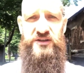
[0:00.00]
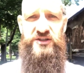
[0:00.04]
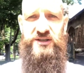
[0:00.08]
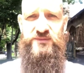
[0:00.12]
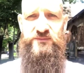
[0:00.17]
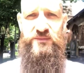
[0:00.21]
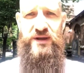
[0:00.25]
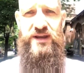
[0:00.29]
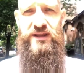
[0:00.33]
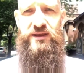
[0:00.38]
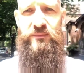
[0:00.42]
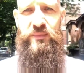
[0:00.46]

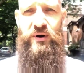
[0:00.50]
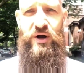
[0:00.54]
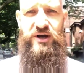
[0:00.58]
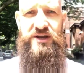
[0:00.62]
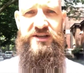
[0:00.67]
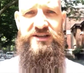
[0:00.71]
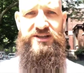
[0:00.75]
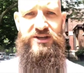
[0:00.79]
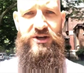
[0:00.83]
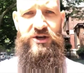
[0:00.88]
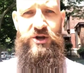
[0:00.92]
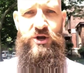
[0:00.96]
be the
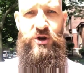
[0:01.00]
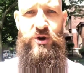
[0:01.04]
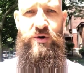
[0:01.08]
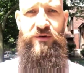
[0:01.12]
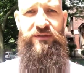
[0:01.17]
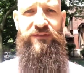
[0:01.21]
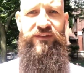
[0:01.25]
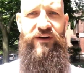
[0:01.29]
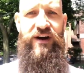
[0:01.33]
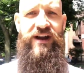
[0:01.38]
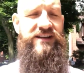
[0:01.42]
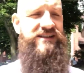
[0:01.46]
person who
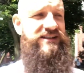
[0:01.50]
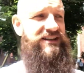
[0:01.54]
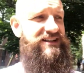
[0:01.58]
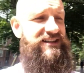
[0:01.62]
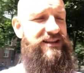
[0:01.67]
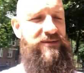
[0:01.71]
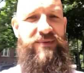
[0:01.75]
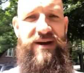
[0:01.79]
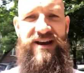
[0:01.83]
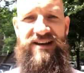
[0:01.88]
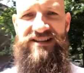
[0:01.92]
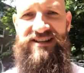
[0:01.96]
finds us the
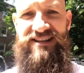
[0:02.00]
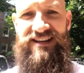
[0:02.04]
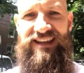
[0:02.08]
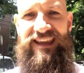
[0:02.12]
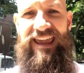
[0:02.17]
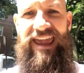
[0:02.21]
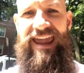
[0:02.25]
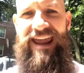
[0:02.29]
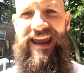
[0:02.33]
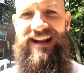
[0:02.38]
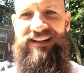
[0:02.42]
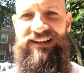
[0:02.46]
best
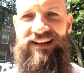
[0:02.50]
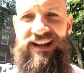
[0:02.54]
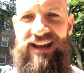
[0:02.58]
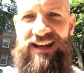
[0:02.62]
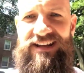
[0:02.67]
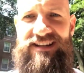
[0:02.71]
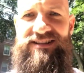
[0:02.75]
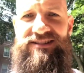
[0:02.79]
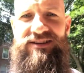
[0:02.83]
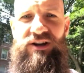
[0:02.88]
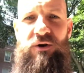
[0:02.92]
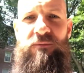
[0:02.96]
candidate.
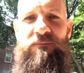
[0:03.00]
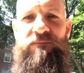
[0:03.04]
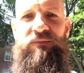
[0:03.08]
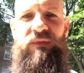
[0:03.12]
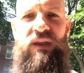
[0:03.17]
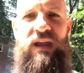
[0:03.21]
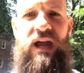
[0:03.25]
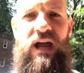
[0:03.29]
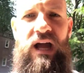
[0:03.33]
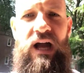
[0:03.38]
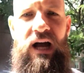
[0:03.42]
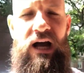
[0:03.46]
So
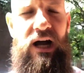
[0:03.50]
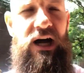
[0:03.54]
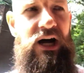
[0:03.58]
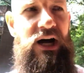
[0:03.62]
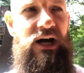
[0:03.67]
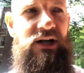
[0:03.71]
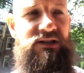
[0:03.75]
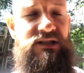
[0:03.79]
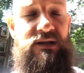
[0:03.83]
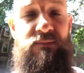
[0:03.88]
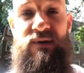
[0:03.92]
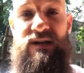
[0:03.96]

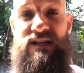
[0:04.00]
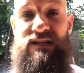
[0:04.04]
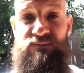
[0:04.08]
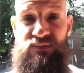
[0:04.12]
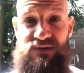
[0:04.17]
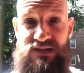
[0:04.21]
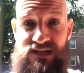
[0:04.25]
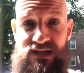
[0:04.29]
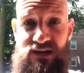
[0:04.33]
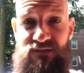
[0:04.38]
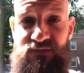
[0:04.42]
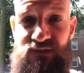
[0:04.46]
to be
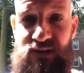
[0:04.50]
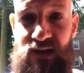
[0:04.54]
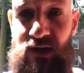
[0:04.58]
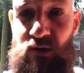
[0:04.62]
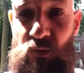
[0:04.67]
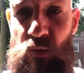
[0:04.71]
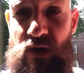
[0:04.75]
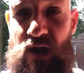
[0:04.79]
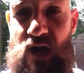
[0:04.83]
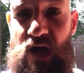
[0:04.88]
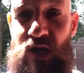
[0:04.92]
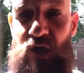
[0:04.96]
specific,
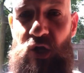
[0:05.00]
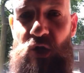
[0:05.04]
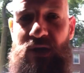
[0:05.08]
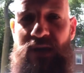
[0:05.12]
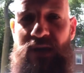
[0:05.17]
we are looking